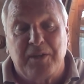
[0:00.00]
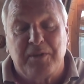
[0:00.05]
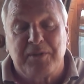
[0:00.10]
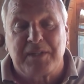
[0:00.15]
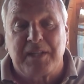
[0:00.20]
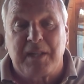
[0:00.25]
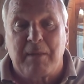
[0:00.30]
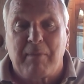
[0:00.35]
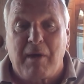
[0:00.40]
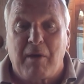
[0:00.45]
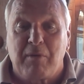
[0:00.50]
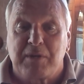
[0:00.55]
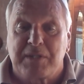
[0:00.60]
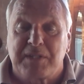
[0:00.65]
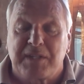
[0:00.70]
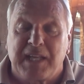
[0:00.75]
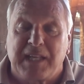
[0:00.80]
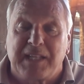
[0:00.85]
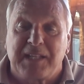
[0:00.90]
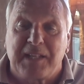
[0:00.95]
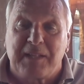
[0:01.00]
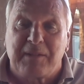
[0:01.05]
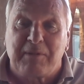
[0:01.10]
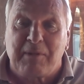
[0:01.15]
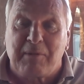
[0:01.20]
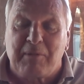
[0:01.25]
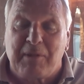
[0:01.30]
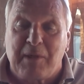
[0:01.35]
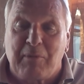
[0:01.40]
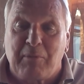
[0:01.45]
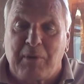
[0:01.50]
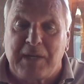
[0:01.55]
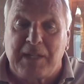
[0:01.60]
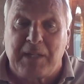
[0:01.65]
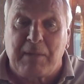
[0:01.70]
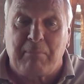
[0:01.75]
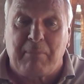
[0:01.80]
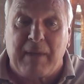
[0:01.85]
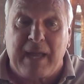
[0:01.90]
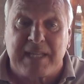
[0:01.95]
using them, I always think that they're one
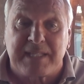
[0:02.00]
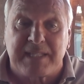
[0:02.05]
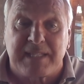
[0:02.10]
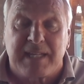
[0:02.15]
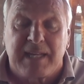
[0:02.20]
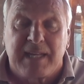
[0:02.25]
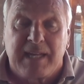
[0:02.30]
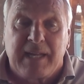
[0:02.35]
of the best.